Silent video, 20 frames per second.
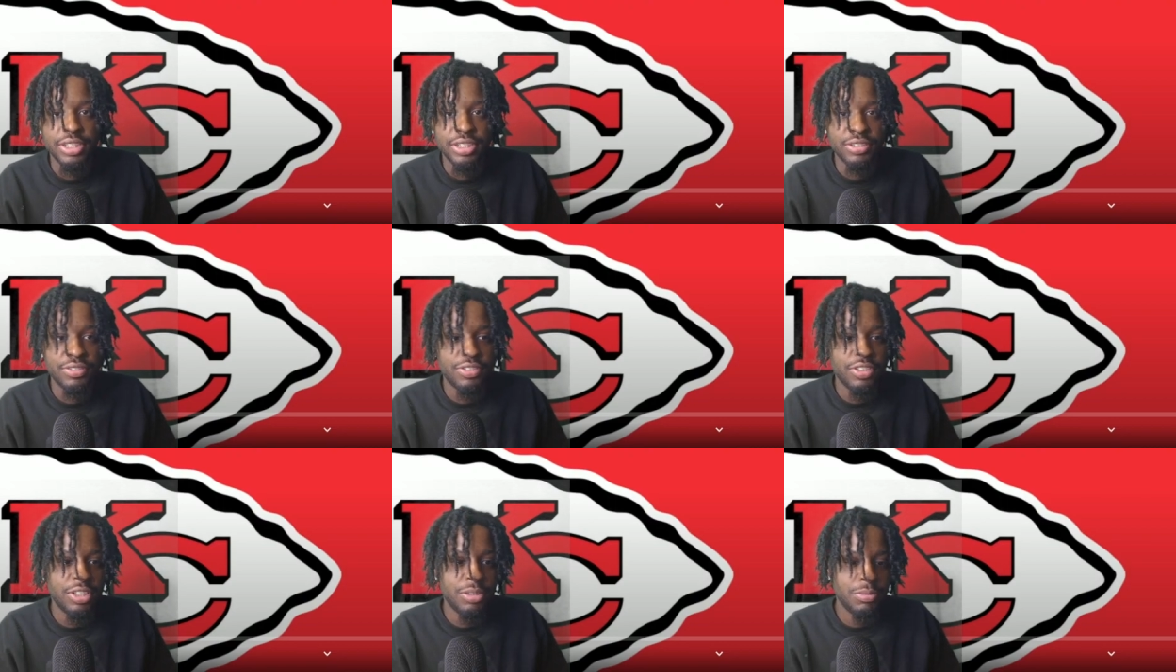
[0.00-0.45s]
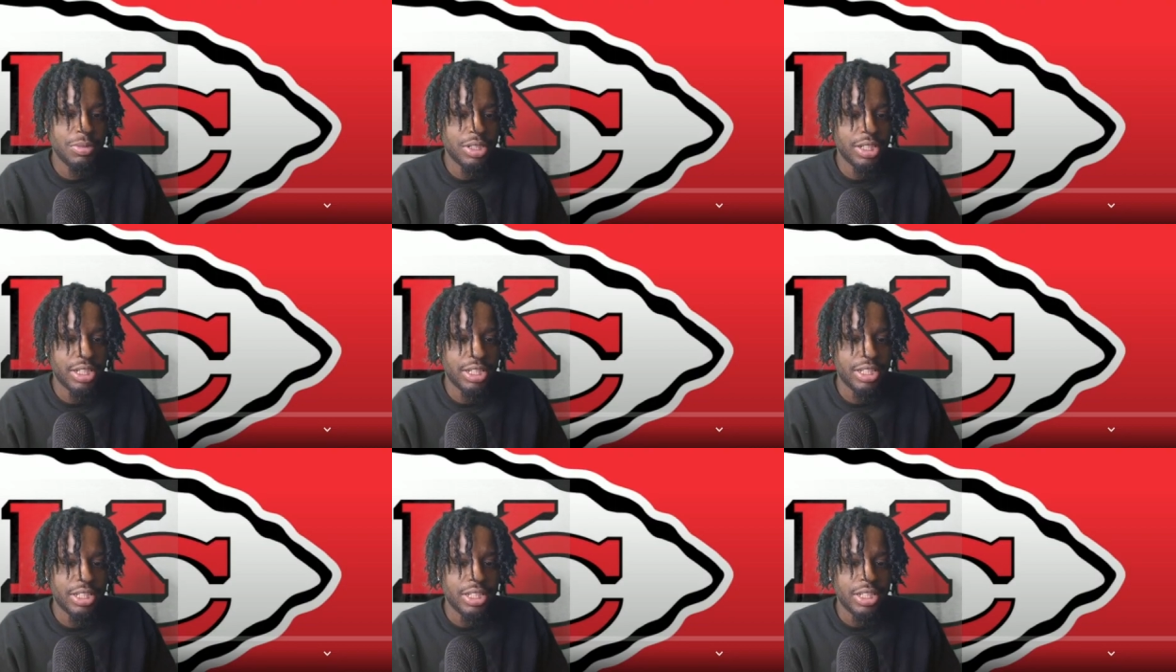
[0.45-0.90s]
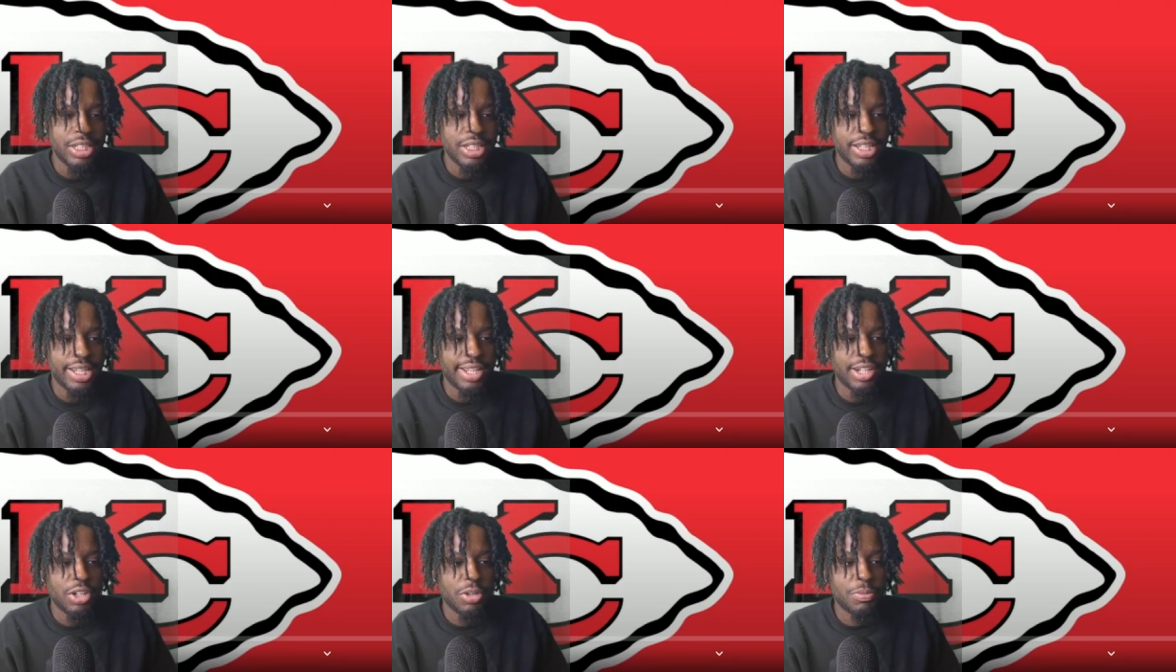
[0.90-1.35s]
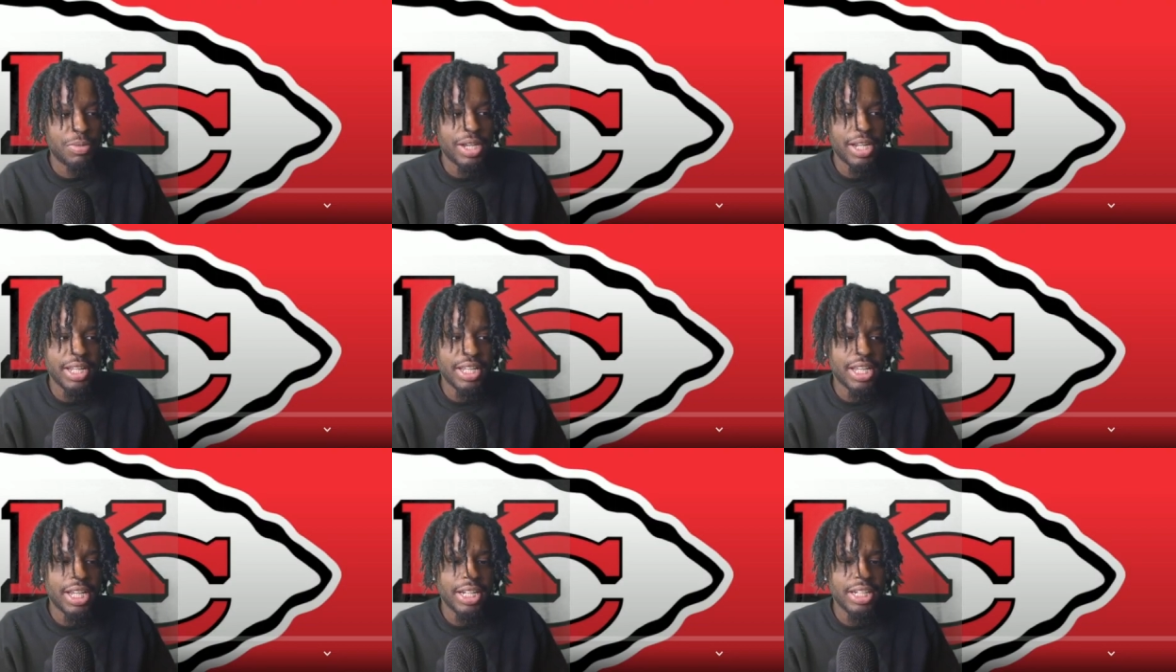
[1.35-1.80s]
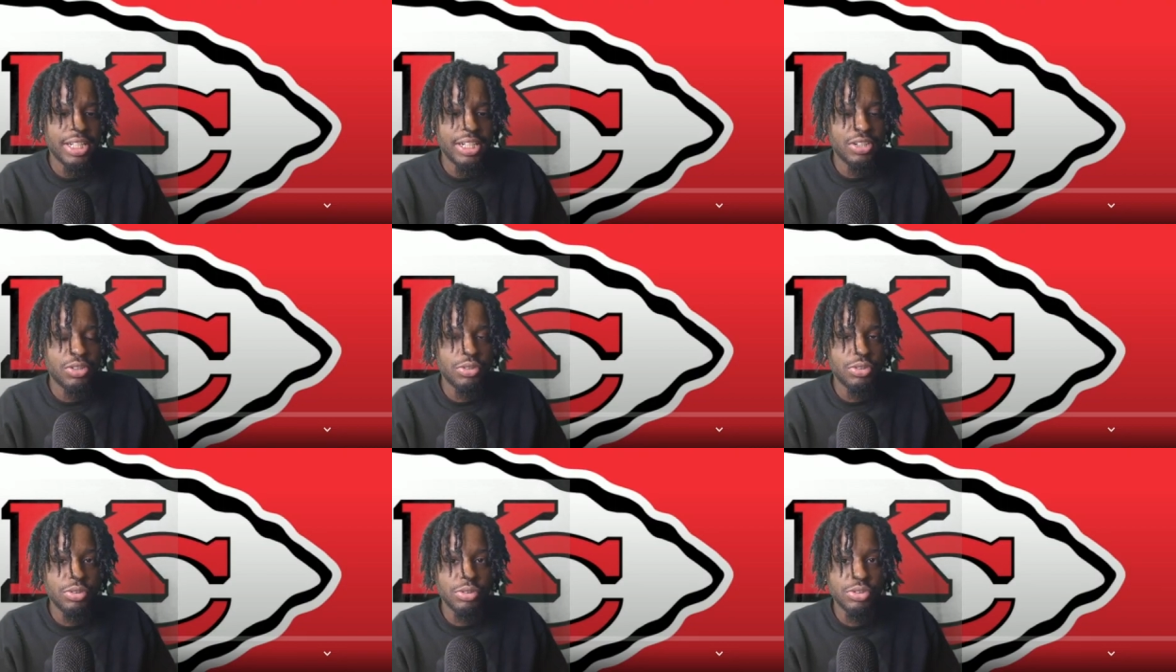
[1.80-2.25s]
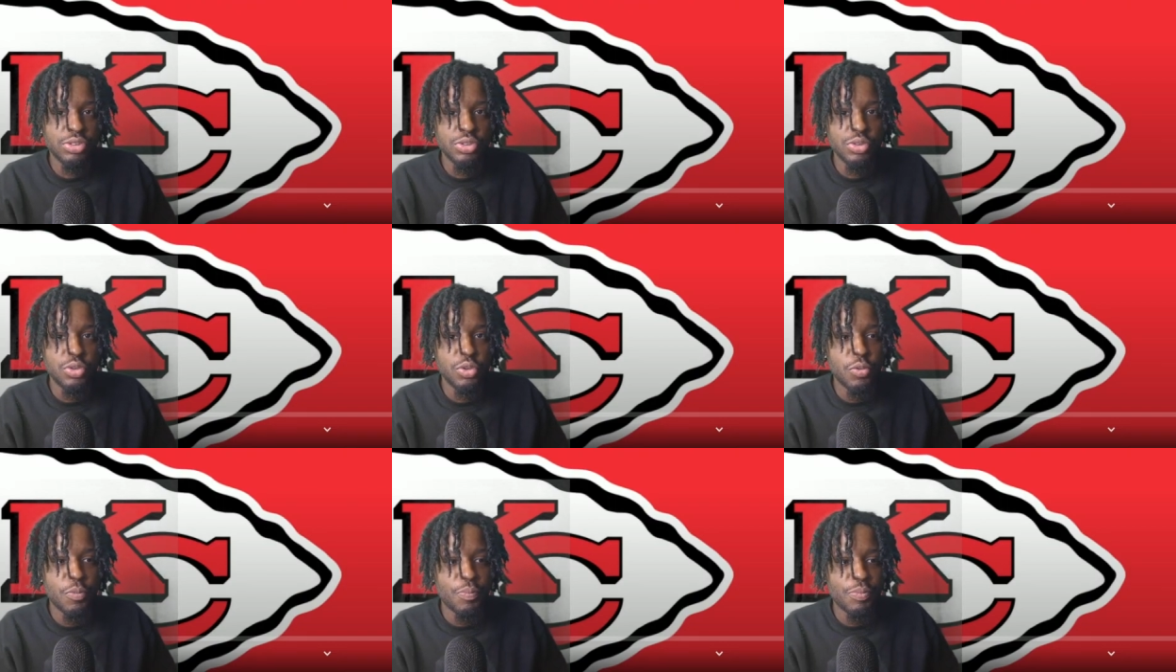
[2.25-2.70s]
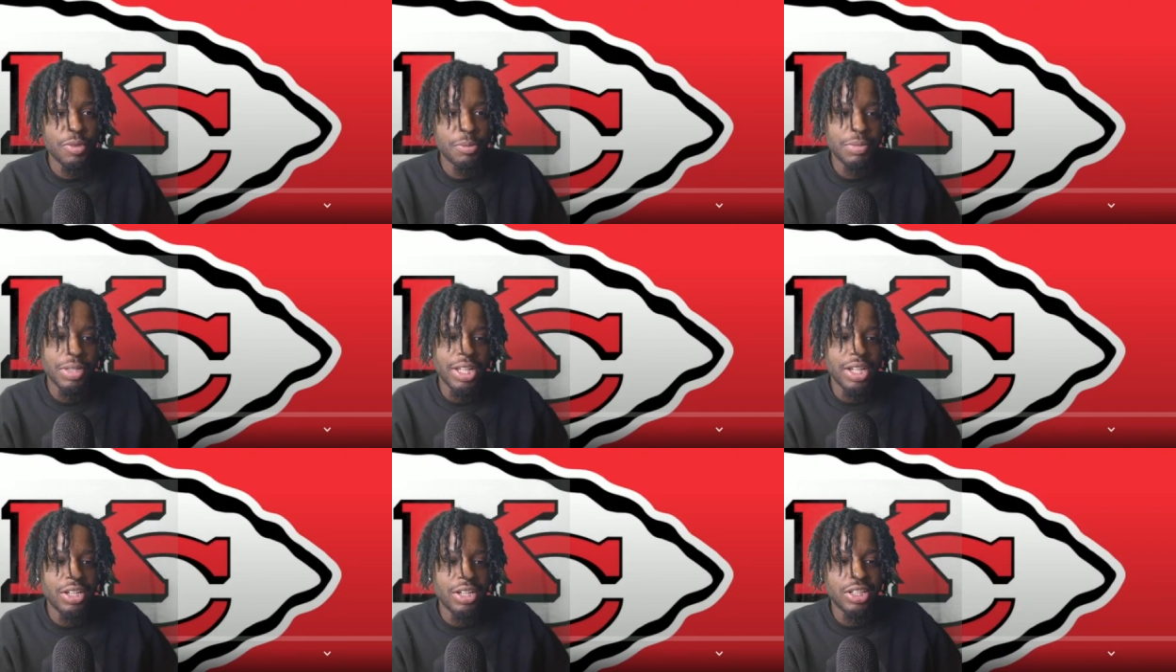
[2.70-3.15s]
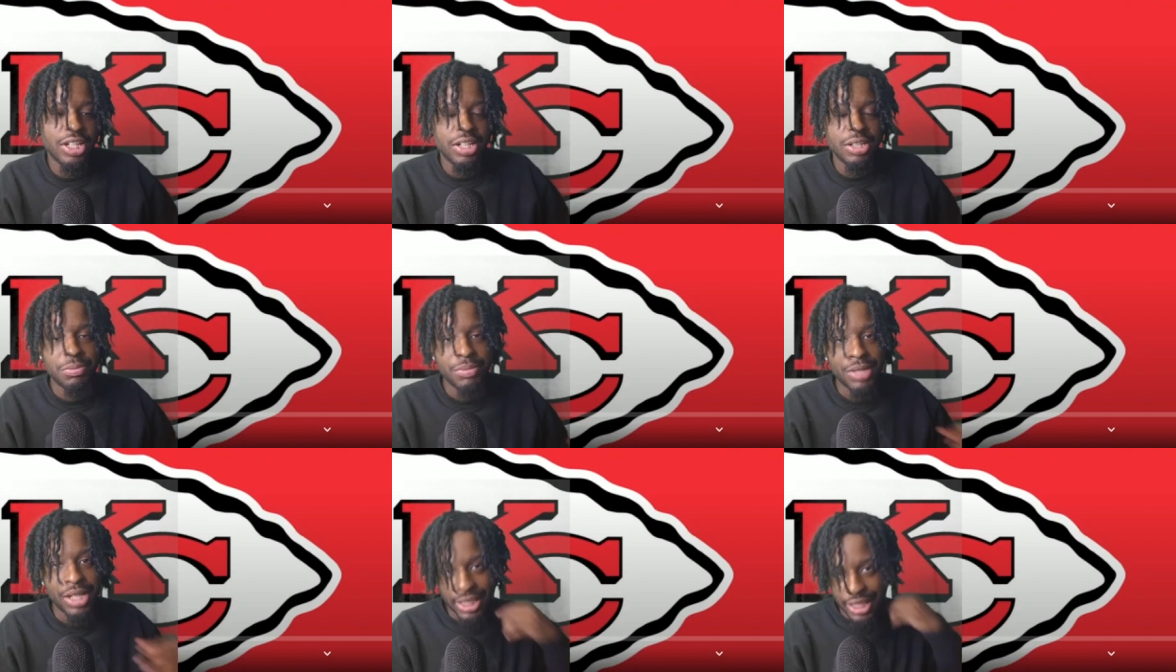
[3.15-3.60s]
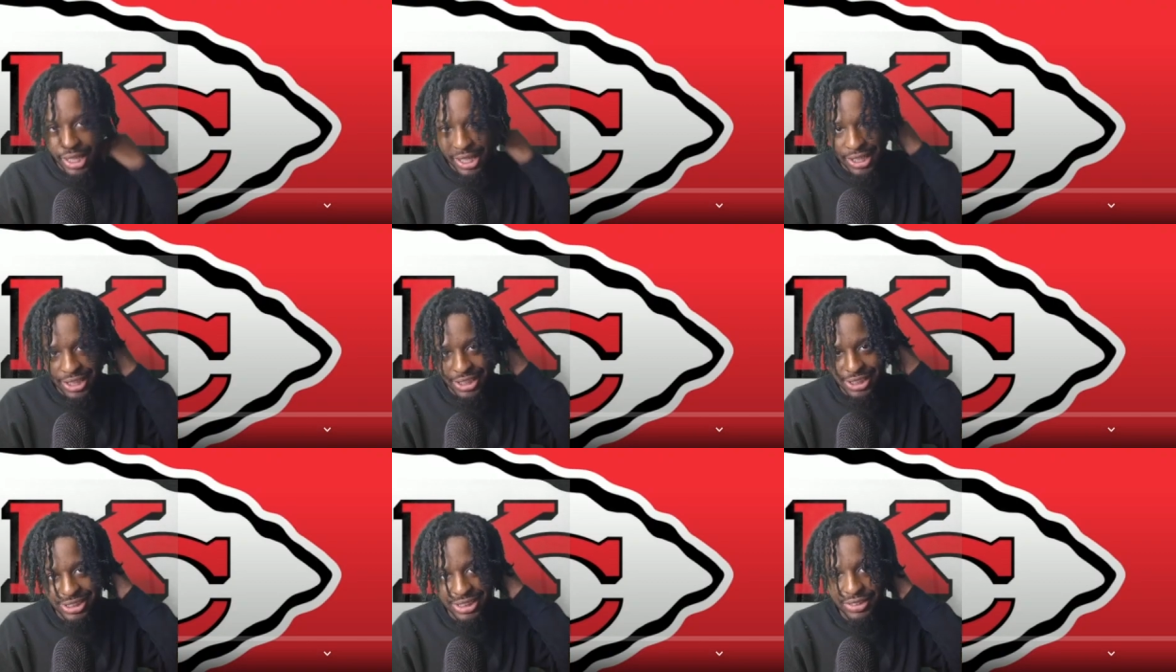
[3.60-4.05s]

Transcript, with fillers: You feel me? Like, ain't nobody got nothing on YouTube and they be like, oh, nah, them my gangers.